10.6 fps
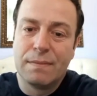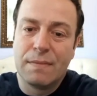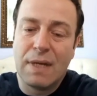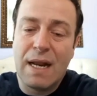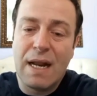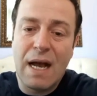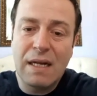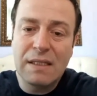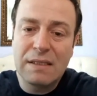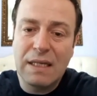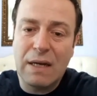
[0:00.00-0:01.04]
And
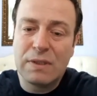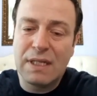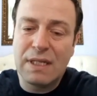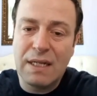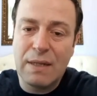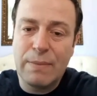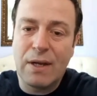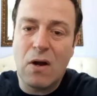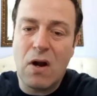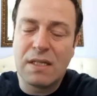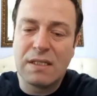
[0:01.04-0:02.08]
honestly, I was sitting in my
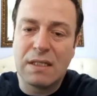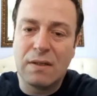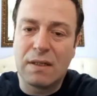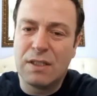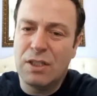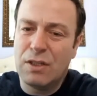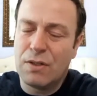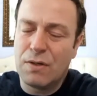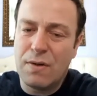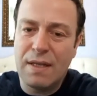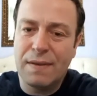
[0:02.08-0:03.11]
car. I said, look, is she
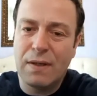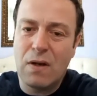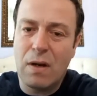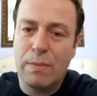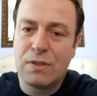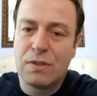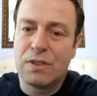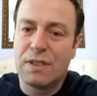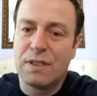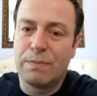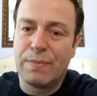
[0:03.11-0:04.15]
throwing out the garbage or is
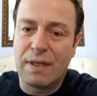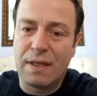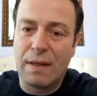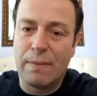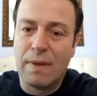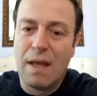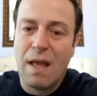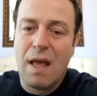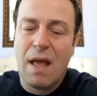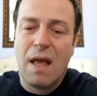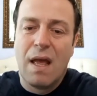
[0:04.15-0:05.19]
she picking up?
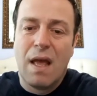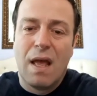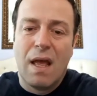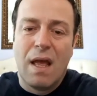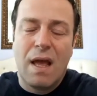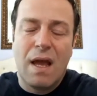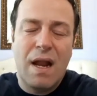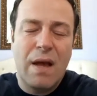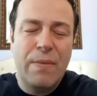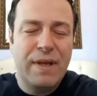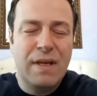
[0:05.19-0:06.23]
And
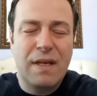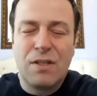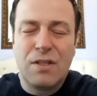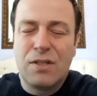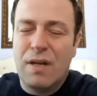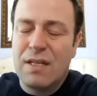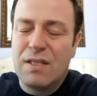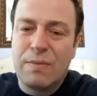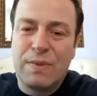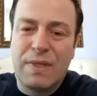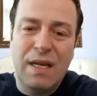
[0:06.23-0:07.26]
I'm thinking, should I
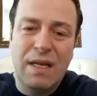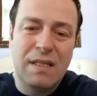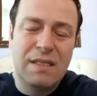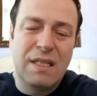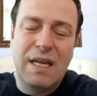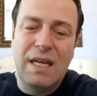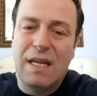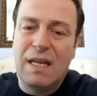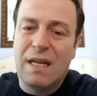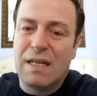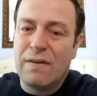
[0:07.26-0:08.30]
just take this
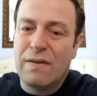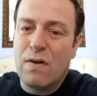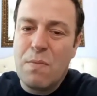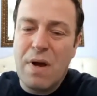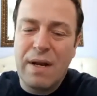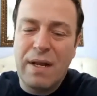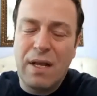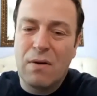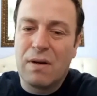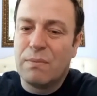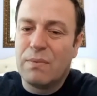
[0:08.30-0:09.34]
lady and give her money
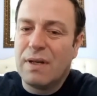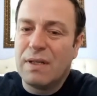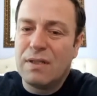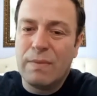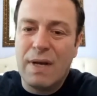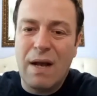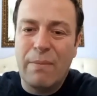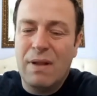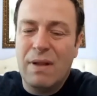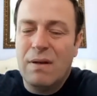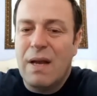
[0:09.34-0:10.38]
or bring it to my house?
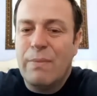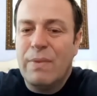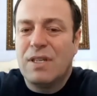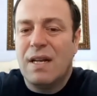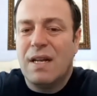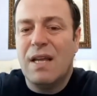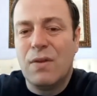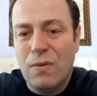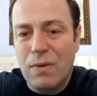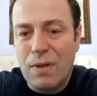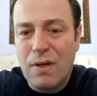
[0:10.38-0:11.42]
But look, how much can I
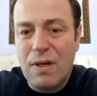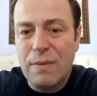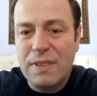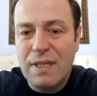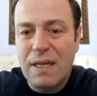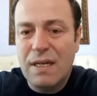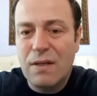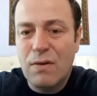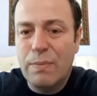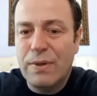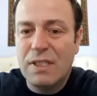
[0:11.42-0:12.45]
do? You know what I'm saying? You're
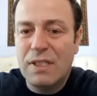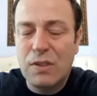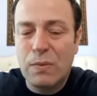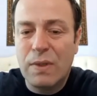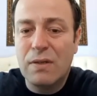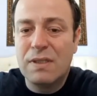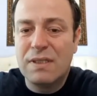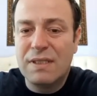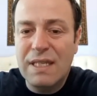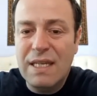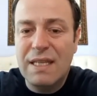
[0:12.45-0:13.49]
in a position where you
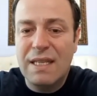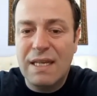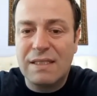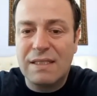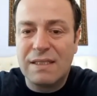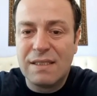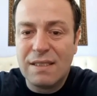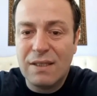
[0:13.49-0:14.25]
see this.